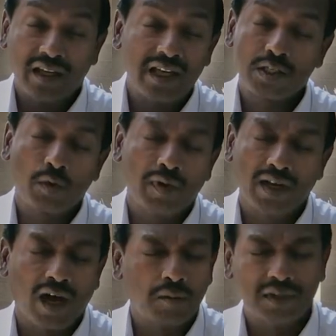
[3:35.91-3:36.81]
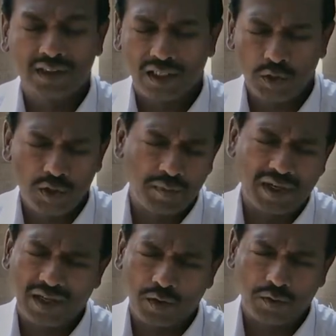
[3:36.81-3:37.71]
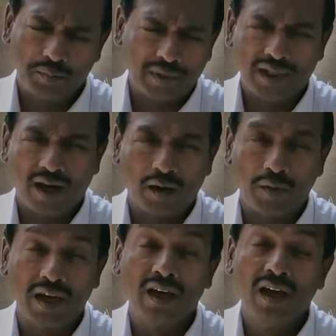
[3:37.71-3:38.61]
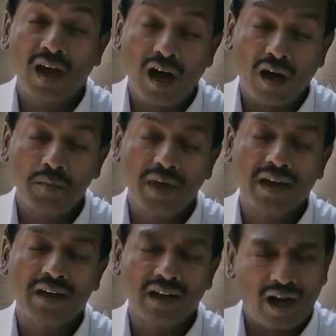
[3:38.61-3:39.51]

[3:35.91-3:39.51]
We pray in the name of Jesus, O Father. Amen.